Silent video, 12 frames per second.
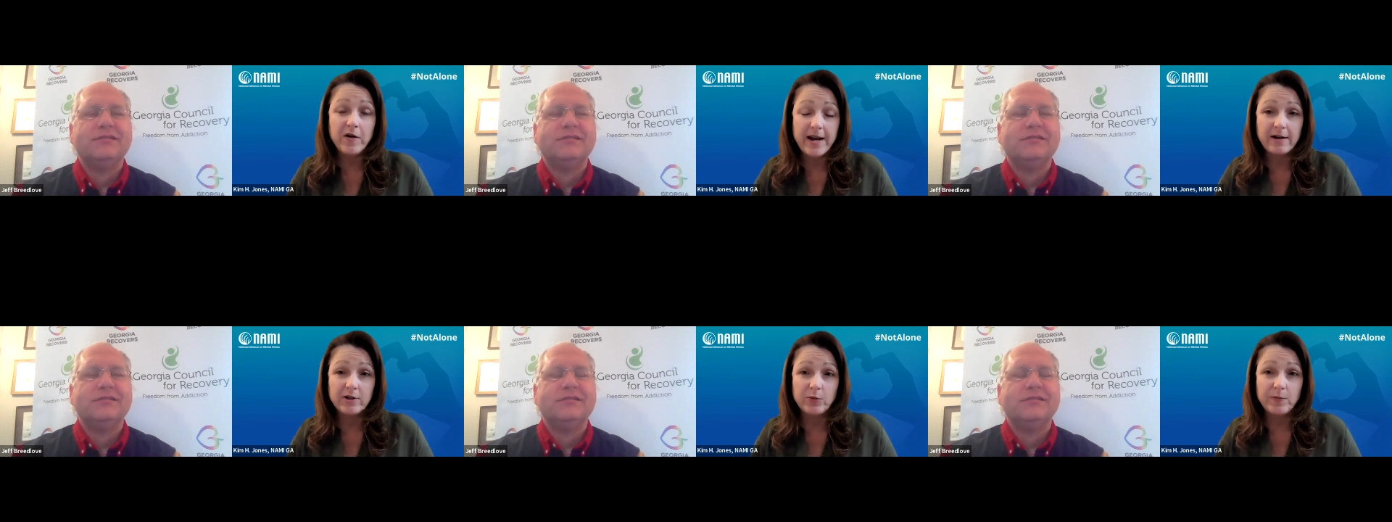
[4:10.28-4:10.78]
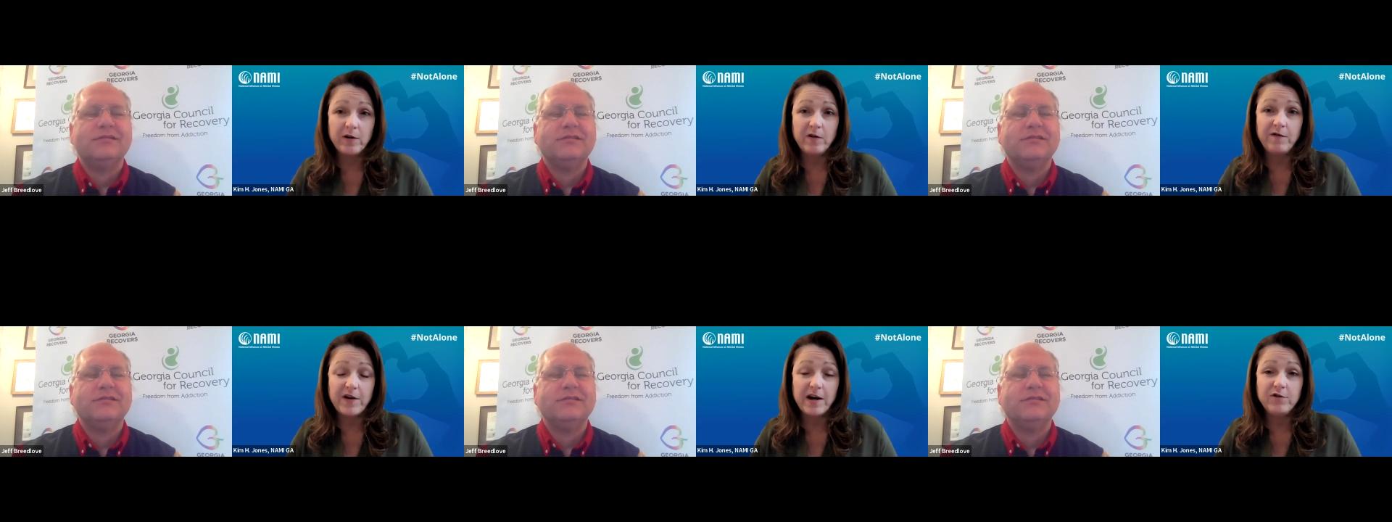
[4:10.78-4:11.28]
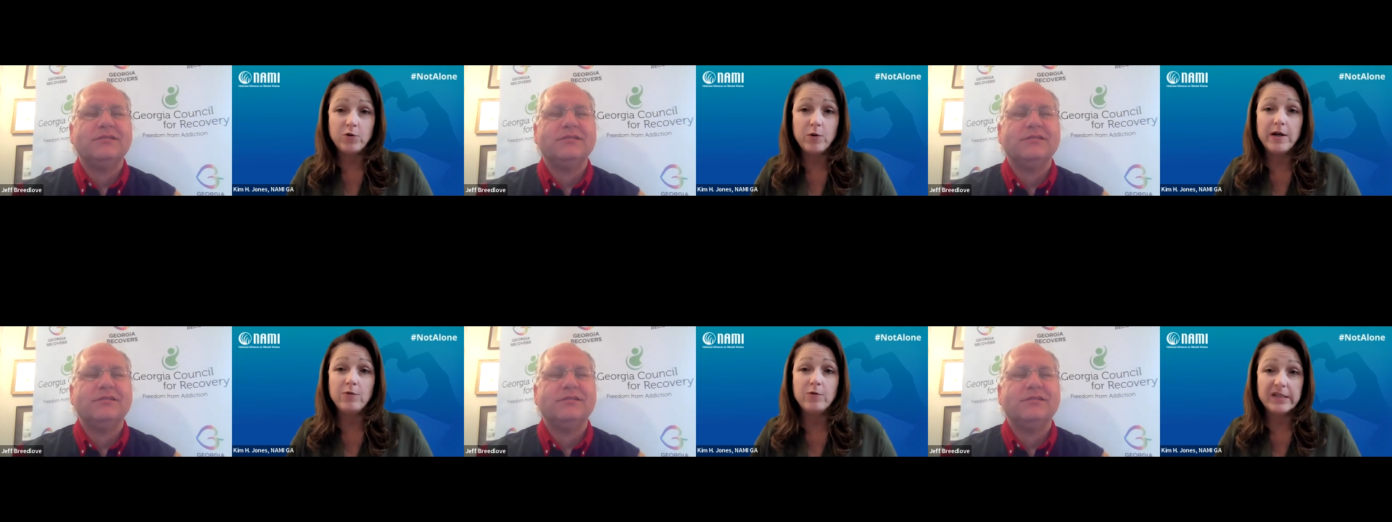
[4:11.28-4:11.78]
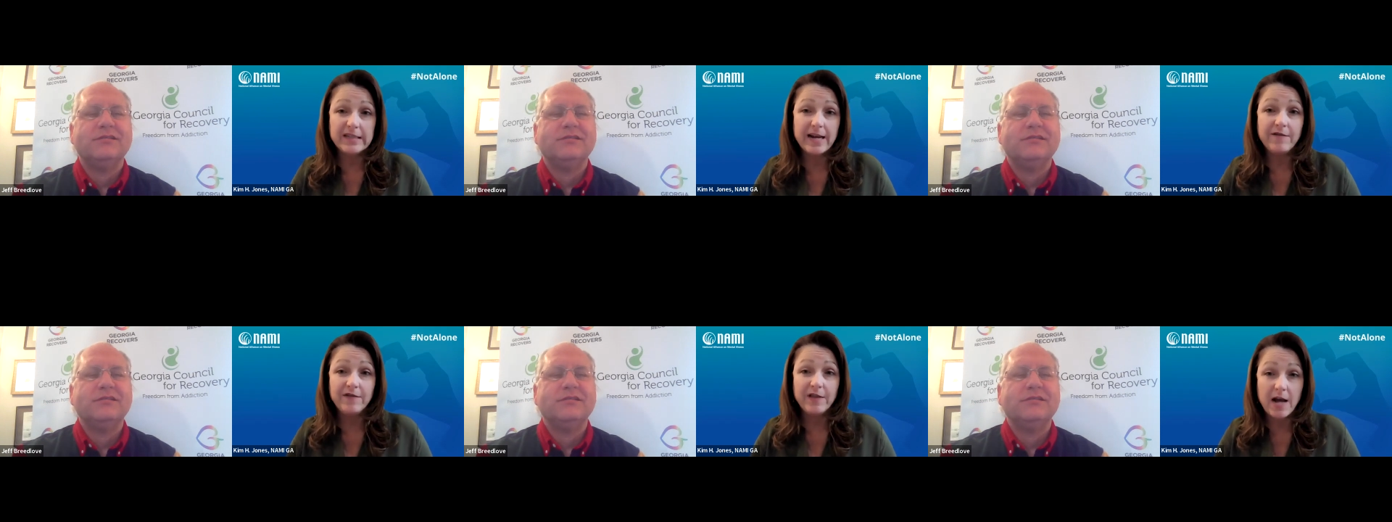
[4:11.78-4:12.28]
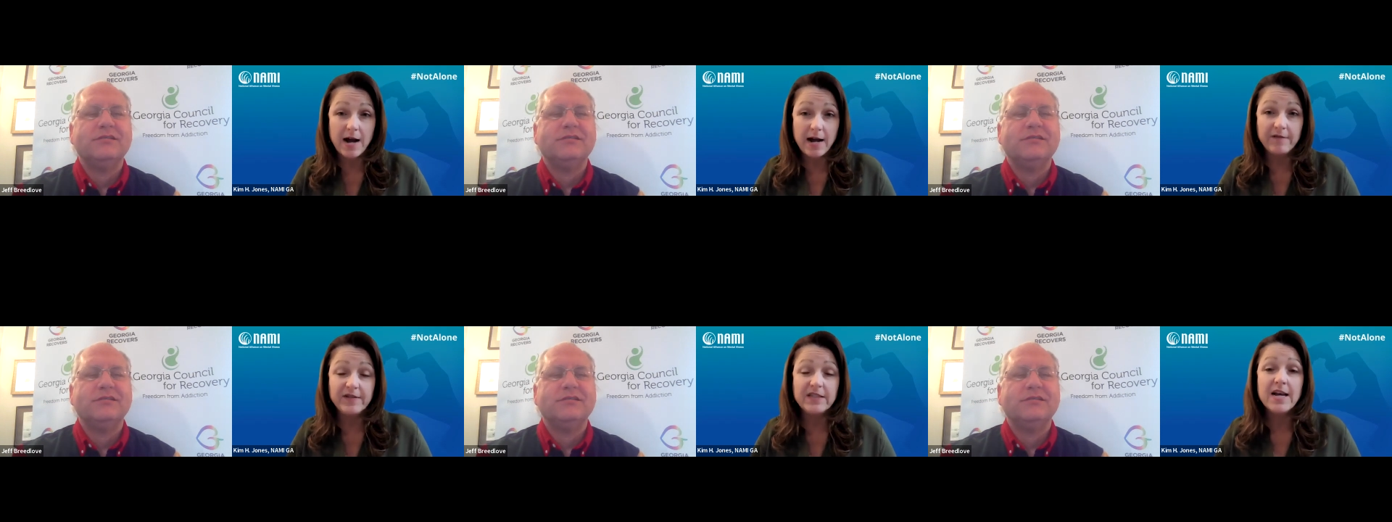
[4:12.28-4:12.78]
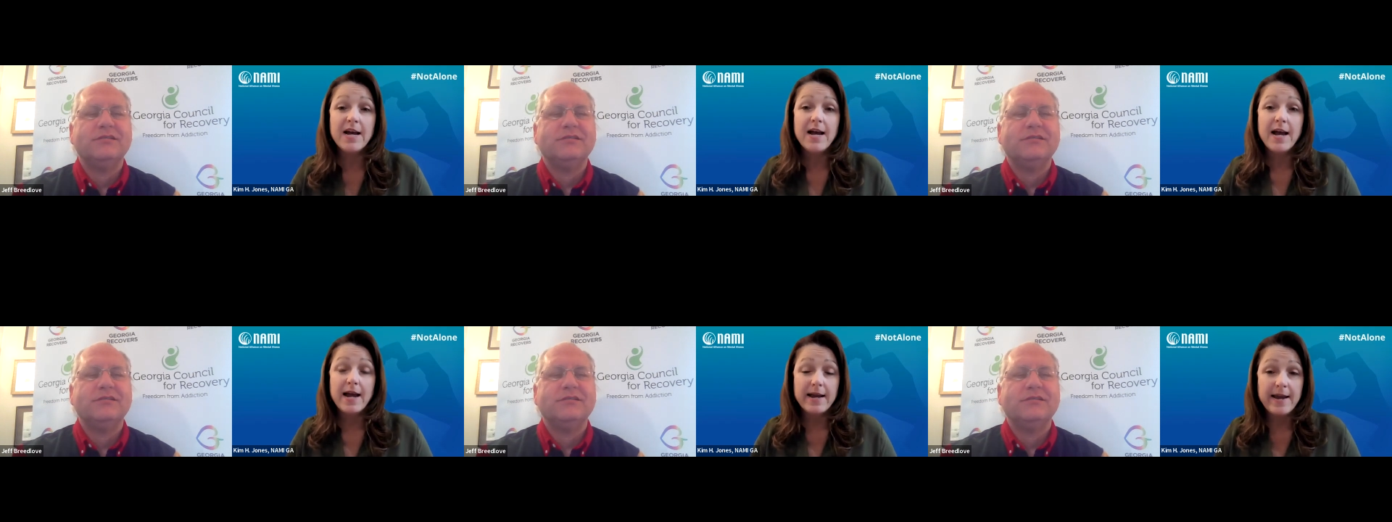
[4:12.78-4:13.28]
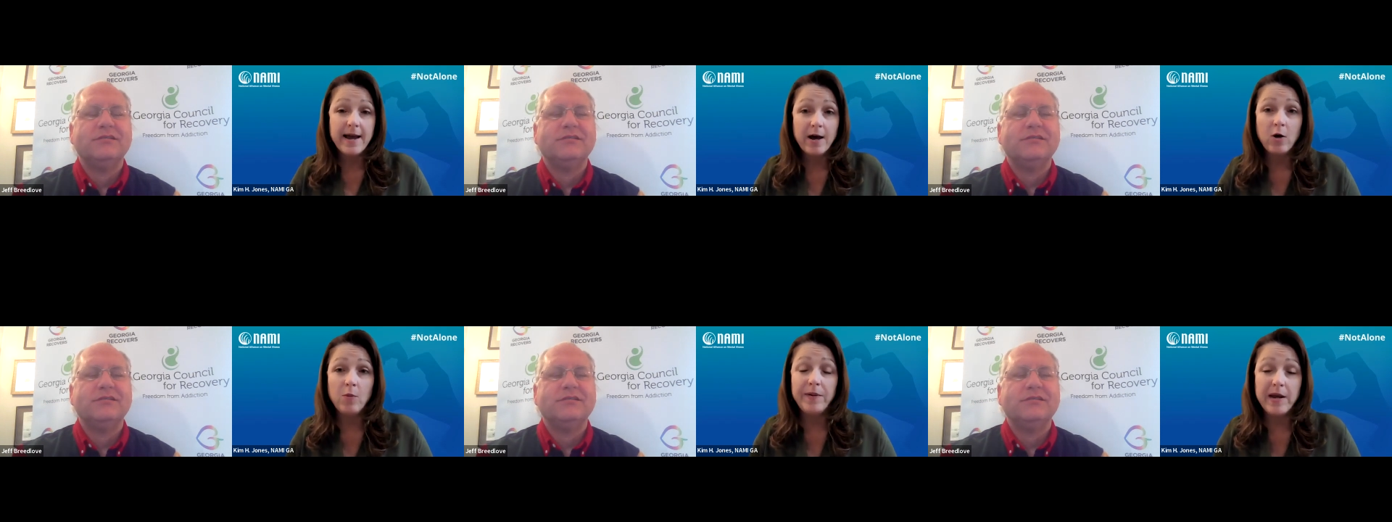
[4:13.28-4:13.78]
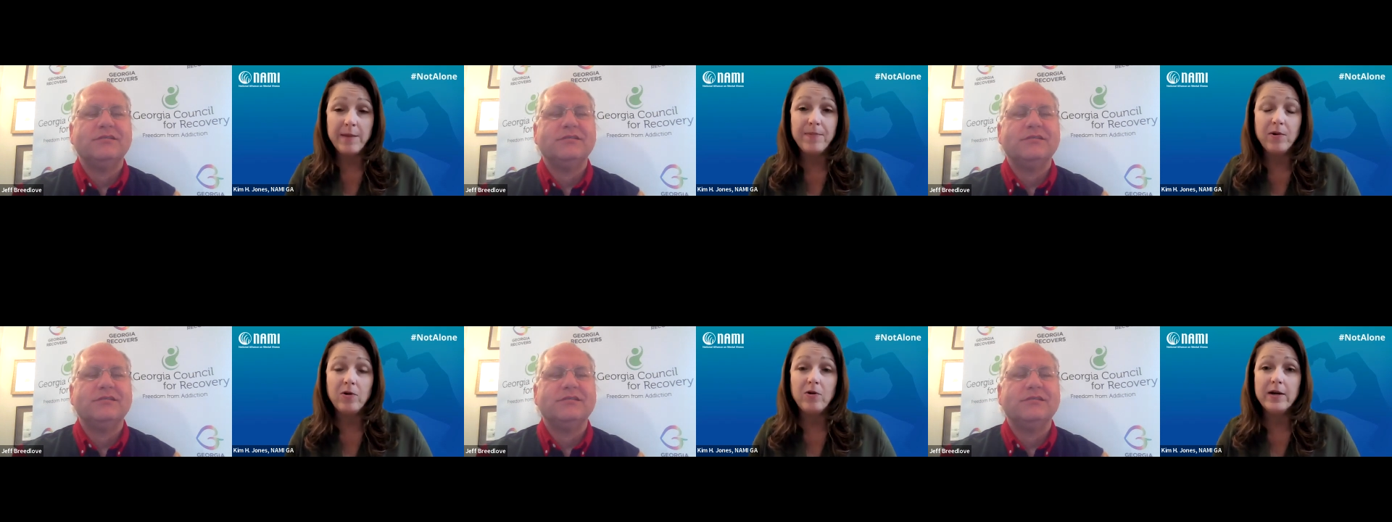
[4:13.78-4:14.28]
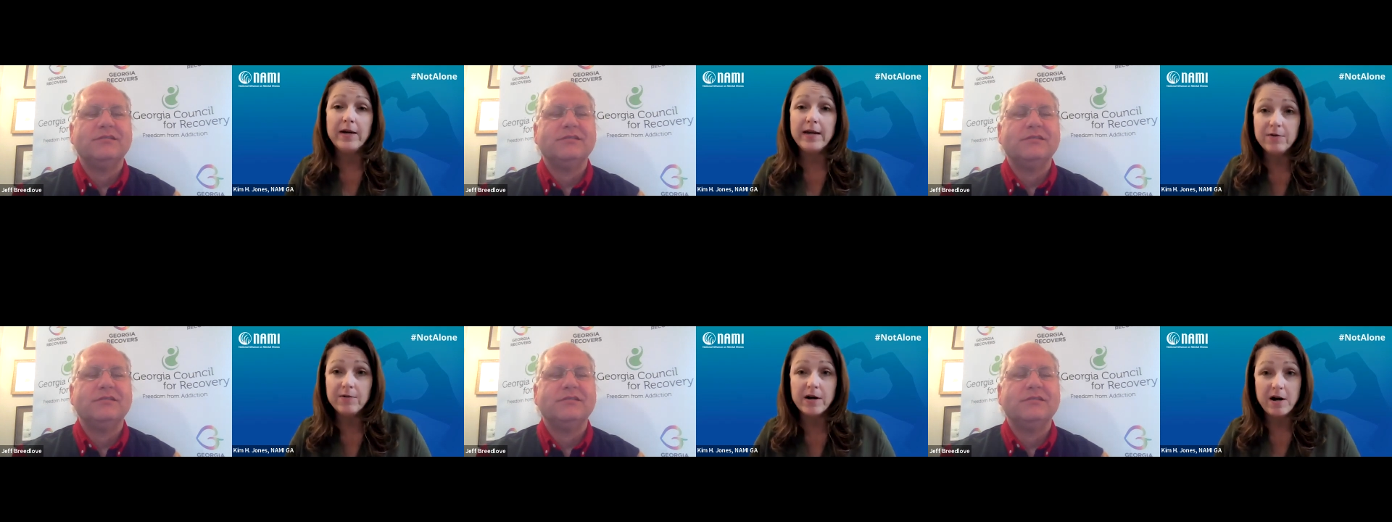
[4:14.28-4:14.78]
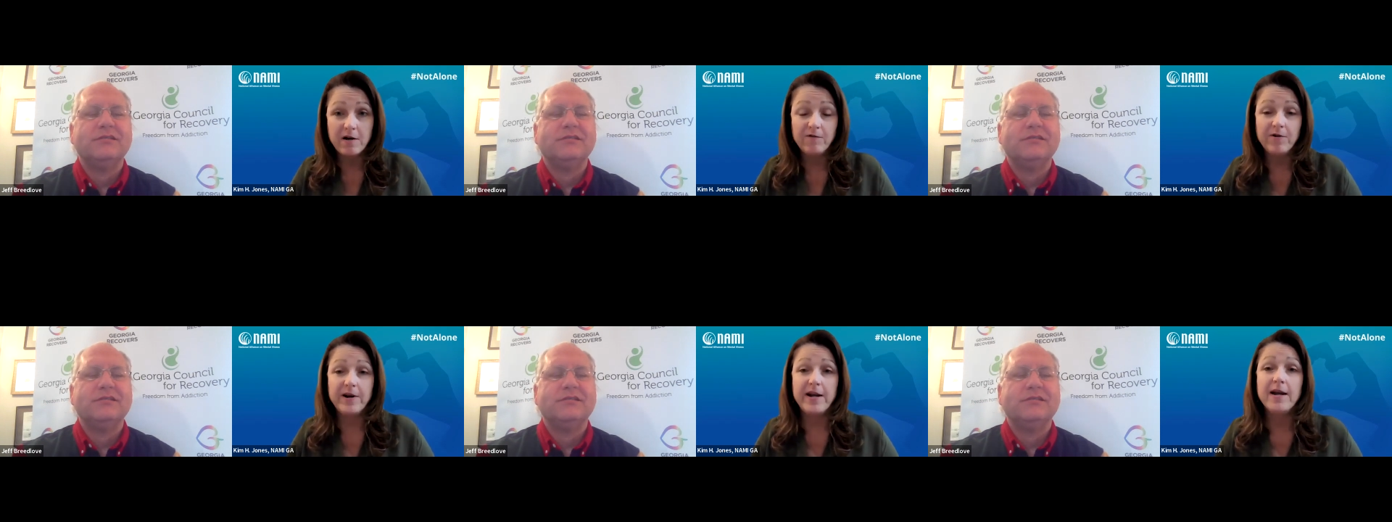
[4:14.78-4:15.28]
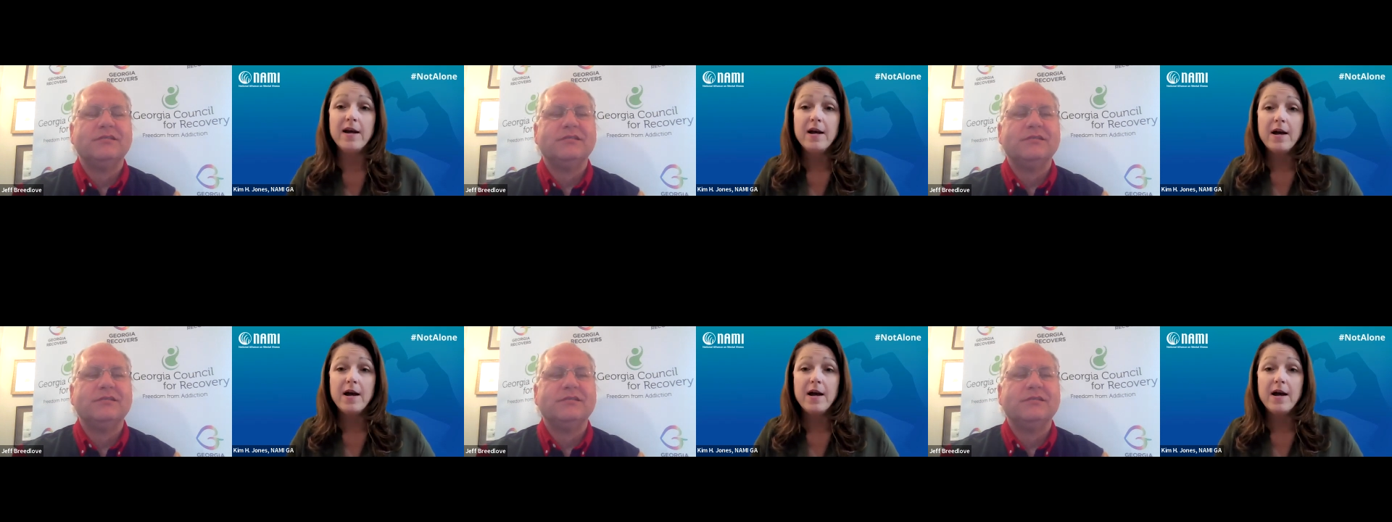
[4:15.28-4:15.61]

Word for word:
Speaker 1: that House Bill 520 will save lives and help people in recovery